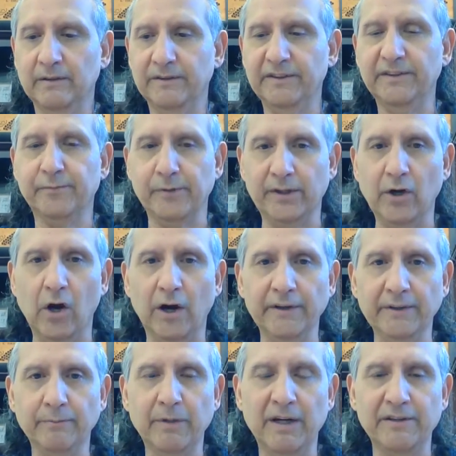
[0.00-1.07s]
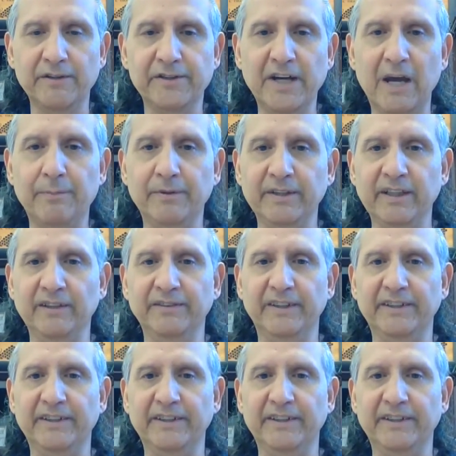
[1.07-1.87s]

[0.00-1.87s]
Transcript: disregarded by the Japanese.